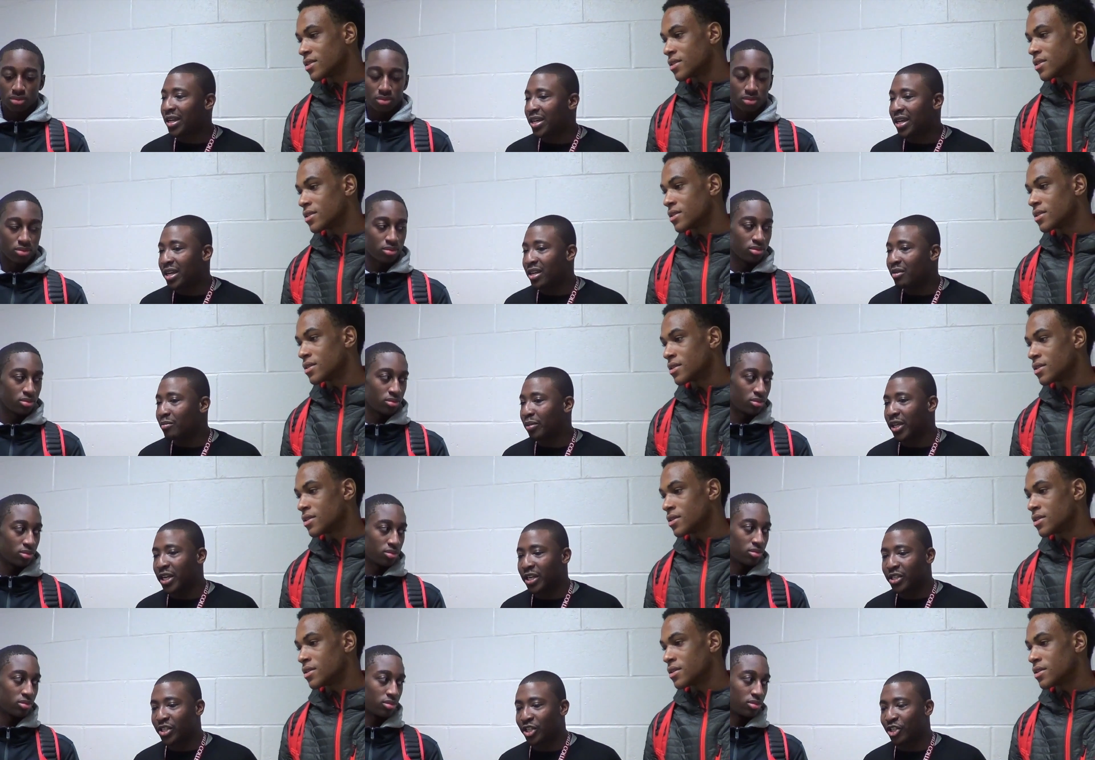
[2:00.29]
Speaker 1: Canadian
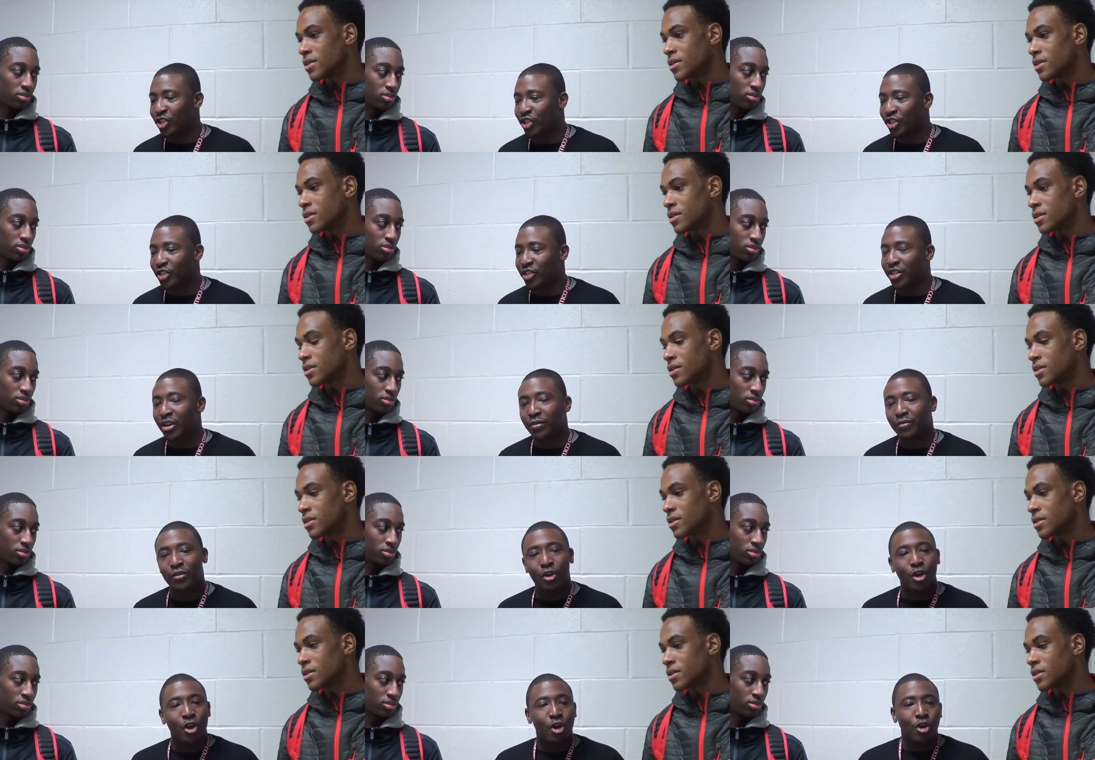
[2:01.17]
players such as yourself.
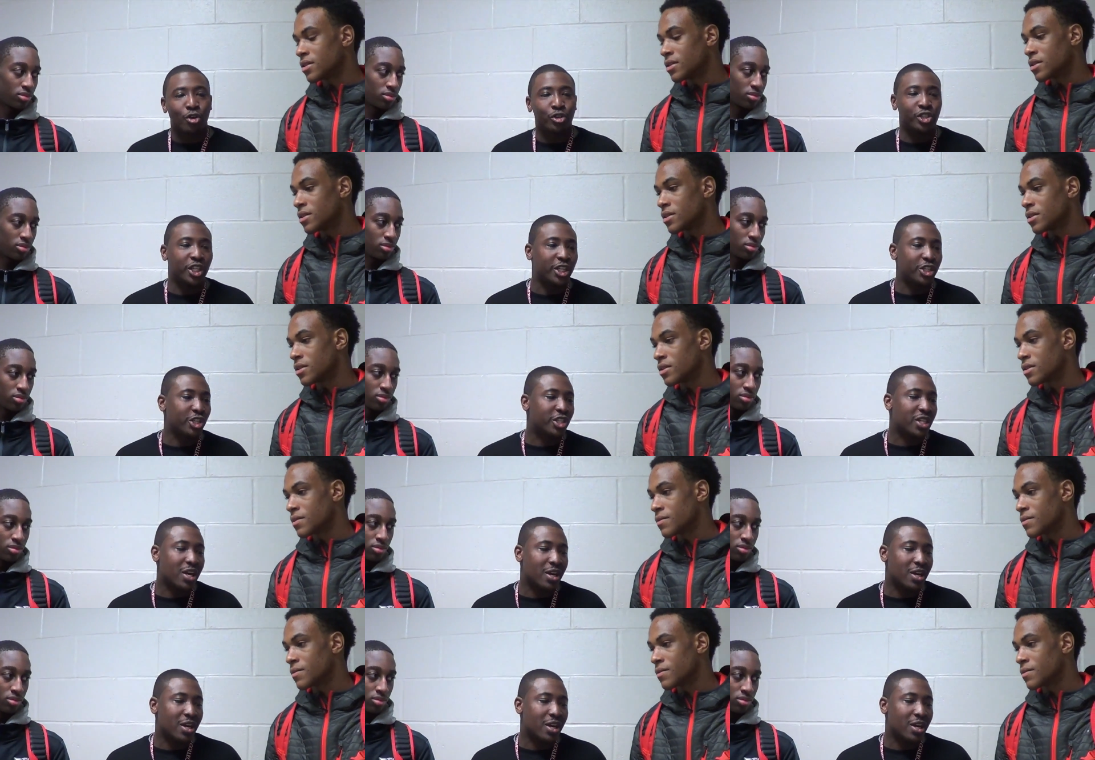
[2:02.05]
Oshae, just